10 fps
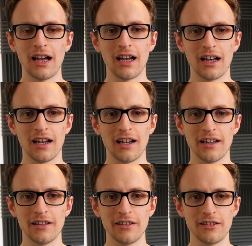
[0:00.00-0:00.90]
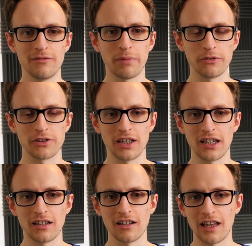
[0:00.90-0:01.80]
Uh,
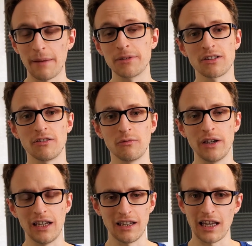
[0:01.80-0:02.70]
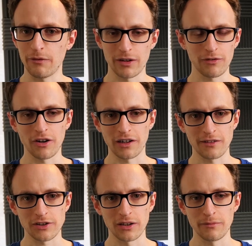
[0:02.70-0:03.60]
posting an episode a week, even if you don't
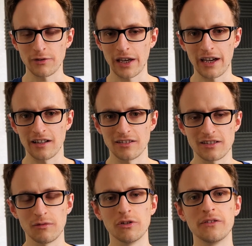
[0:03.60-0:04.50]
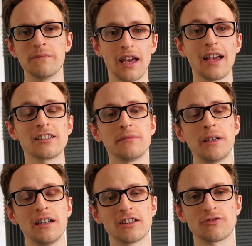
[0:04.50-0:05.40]
have time for that, and so on. It has to
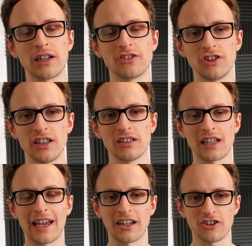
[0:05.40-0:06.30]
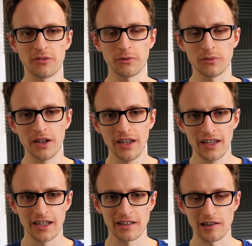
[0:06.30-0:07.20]
be a strategy that's actionable
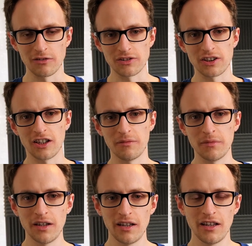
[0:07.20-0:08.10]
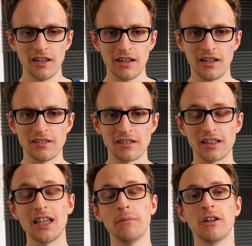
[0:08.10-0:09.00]
in the long term is going
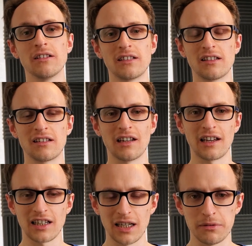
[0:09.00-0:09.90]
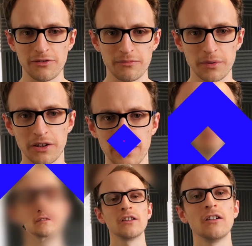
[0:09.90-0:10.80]
to keep you consistent and keep you from
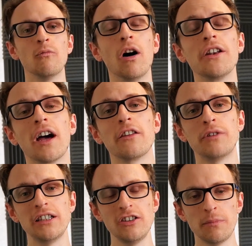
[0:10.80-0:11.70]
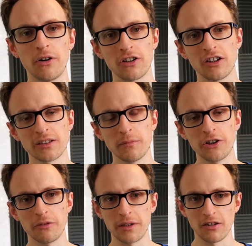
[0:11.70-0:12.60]
burning out. One other reason your podcast
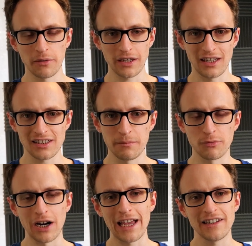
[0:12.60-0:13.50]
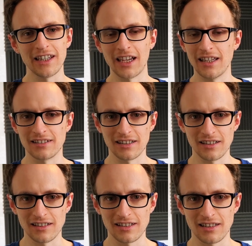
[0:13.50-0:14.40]
might not be growing is the branding isn't
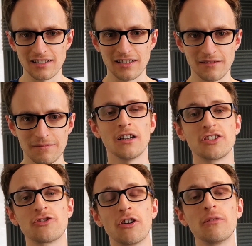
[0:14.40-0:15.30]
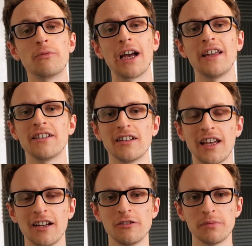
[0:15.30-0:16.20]
consistent. A strong brand can
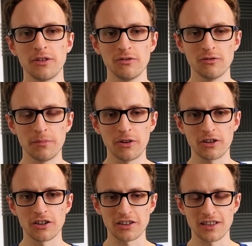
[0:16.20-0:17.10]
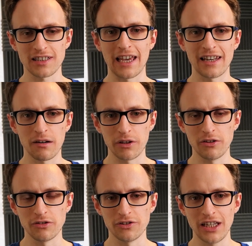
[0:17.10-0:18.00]
help your podcast to stand out
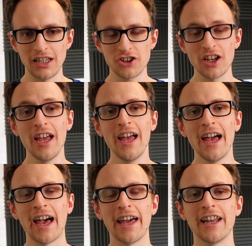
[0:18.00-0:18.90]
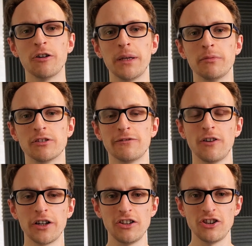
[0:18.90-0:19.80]
within your niche and help people to
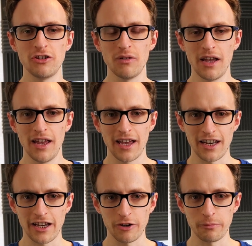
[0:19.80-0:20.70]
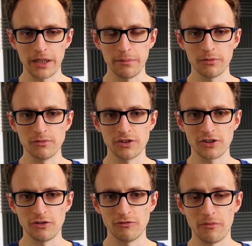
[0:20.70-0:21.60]
find you and help people
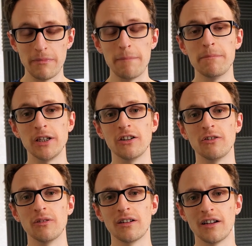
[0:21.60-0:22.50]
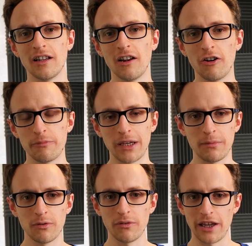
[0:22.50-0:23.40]
to remember you a lot of
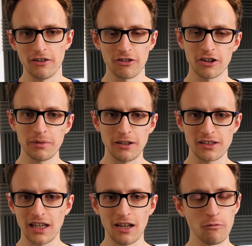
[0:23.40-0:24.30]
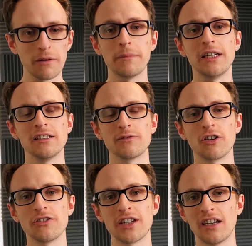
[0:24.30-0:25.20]
people they're not going to be seeing one piece of
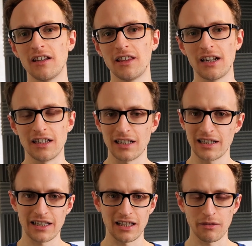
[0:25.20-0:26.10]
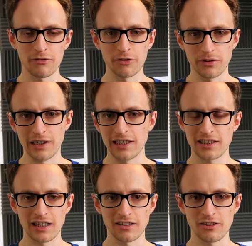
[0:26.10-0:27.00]
content and then clicking through and
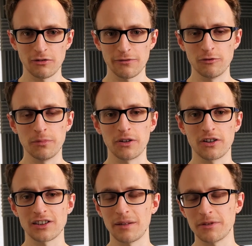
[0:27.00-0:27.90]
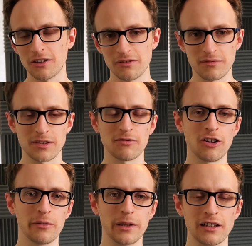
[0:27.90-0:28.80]
listening to your full podcast episode and
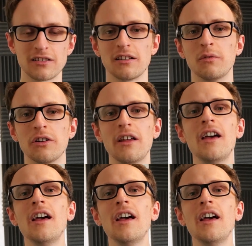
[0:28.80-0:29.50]
subscribing and so on